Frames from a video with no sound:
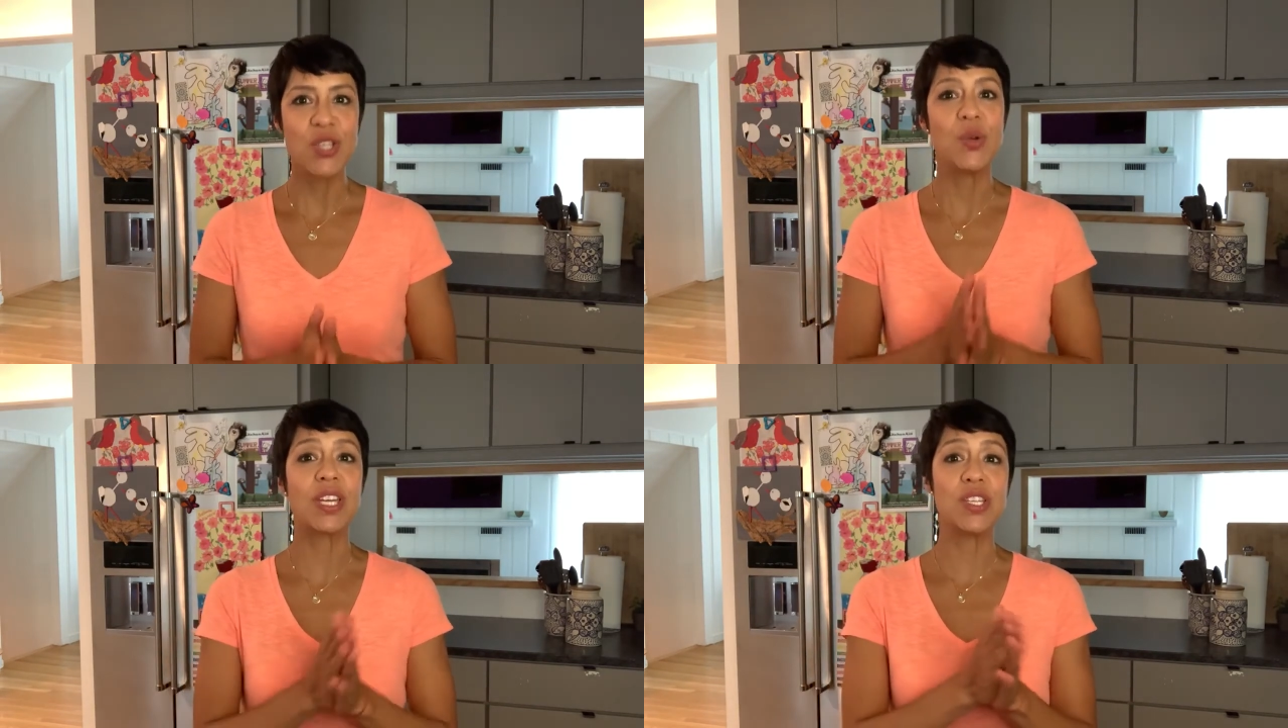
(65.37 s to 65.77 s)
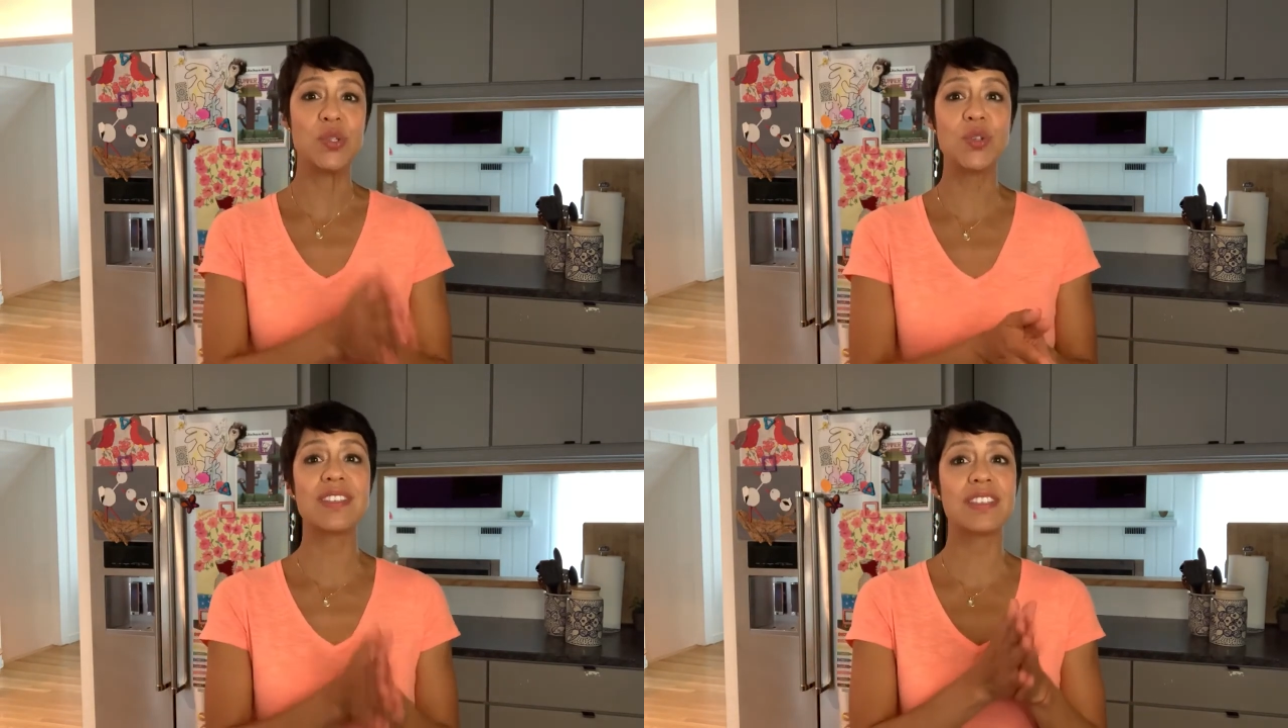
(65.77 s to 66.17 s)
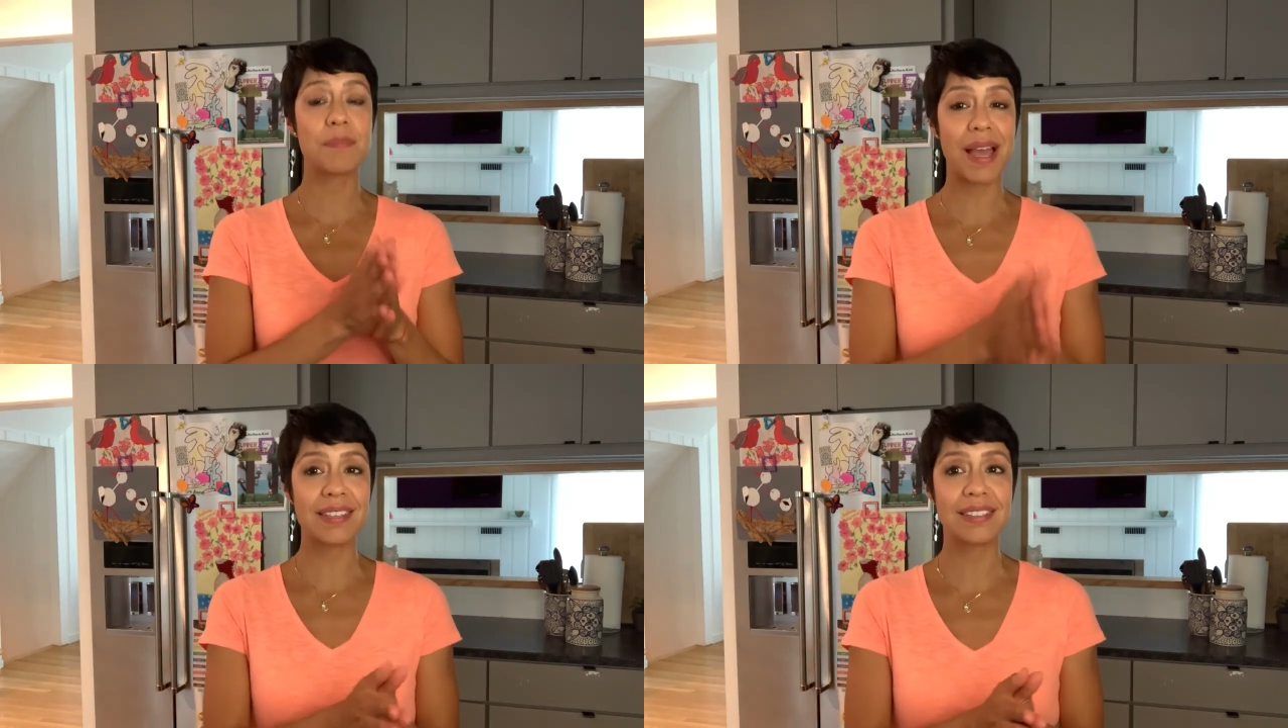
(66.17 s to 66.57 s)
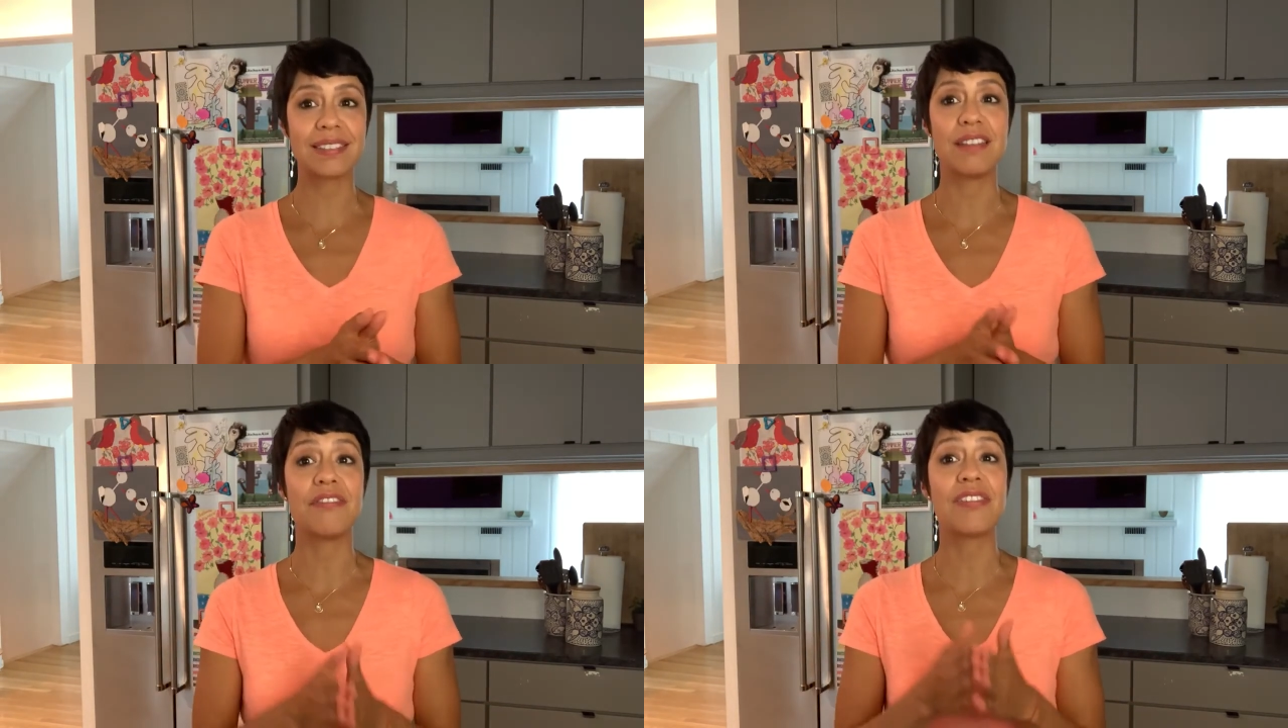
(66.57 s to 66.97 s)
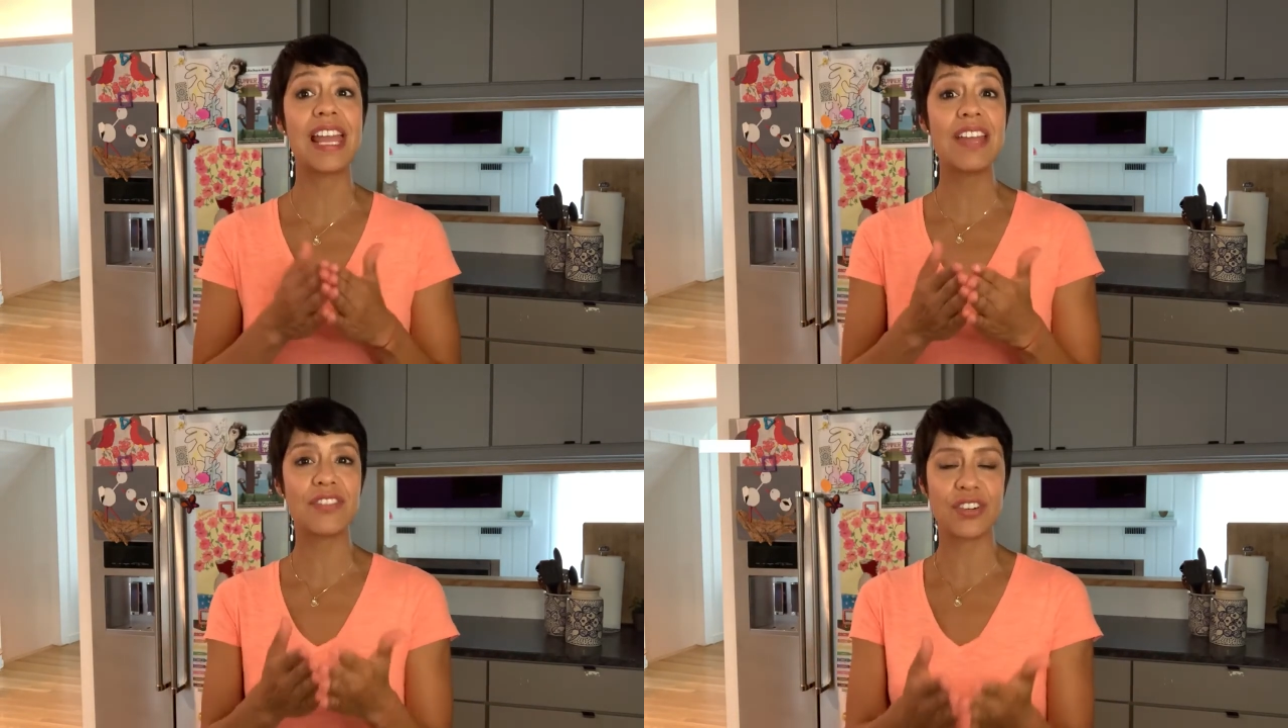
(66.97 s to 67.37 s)
you can use the spices and
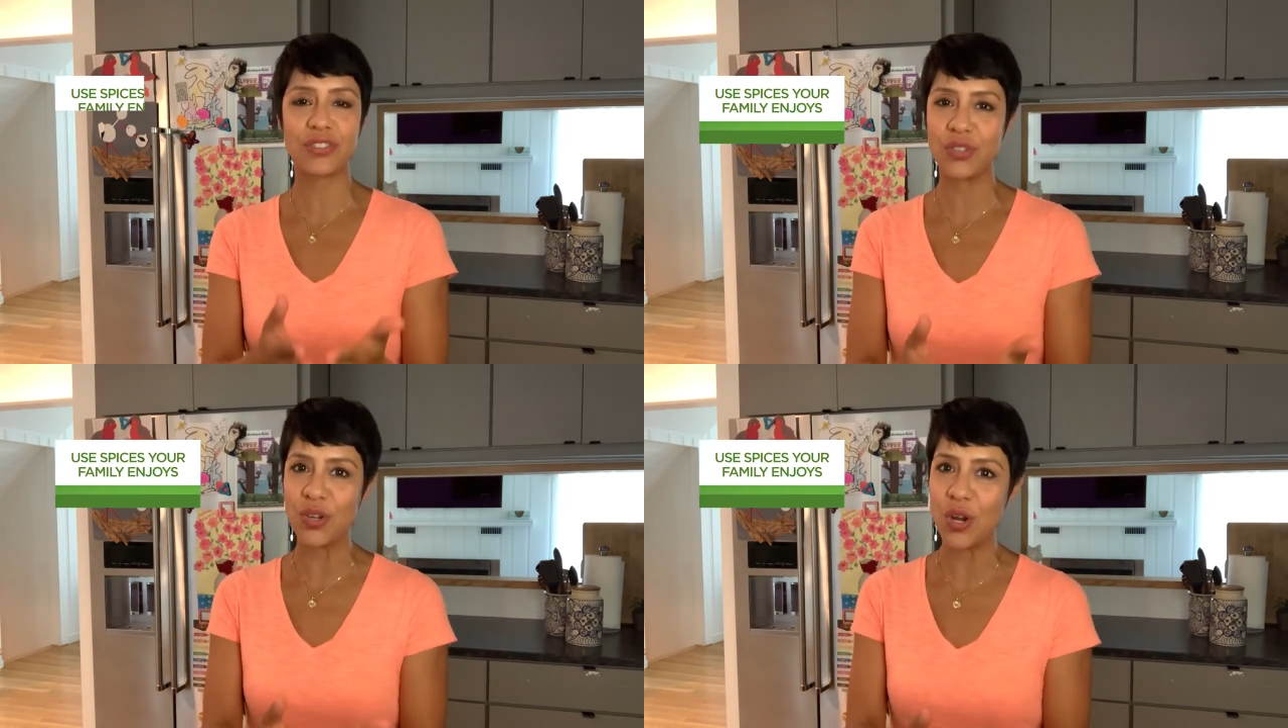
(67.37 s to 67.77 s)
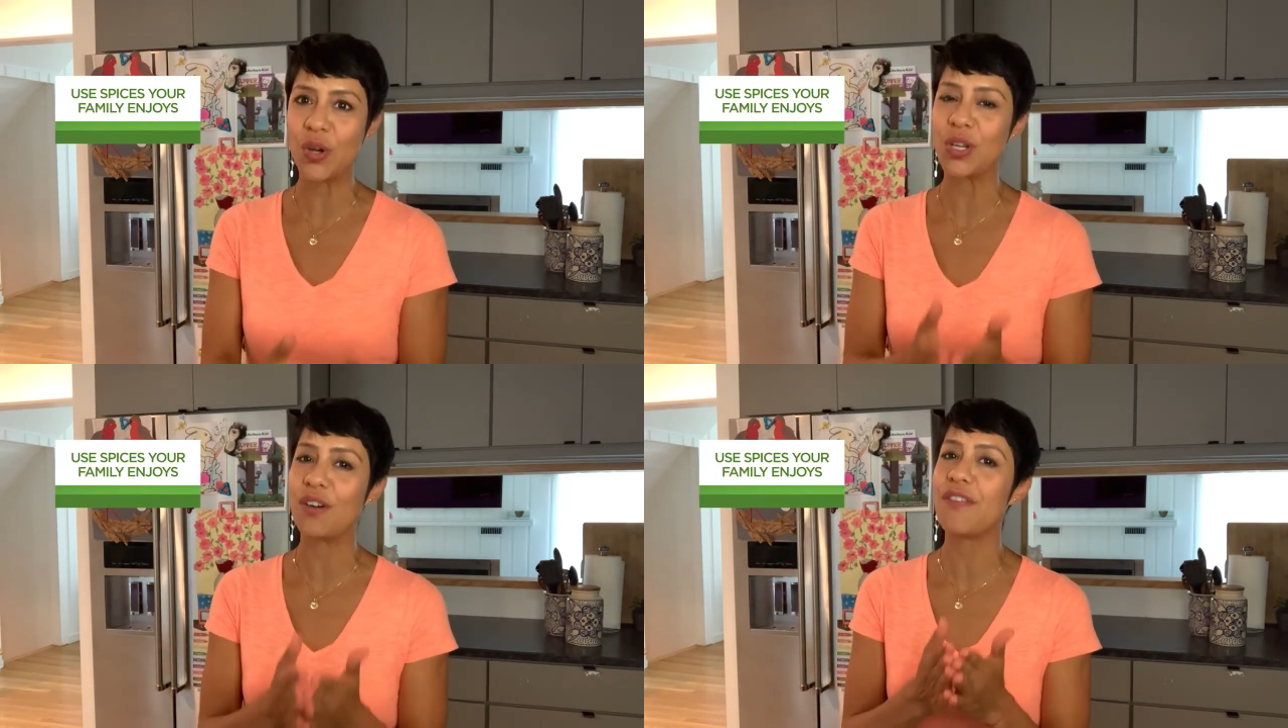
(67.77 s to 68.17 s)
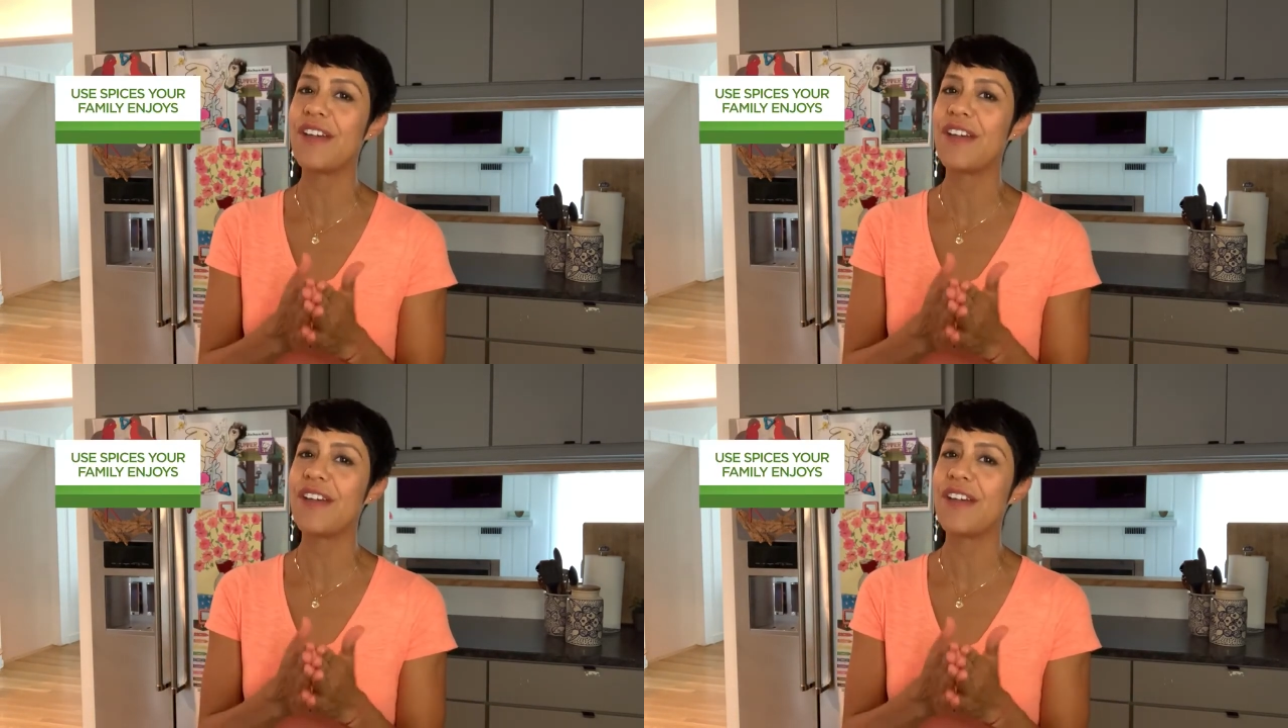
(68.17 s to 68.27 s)
flavors you know your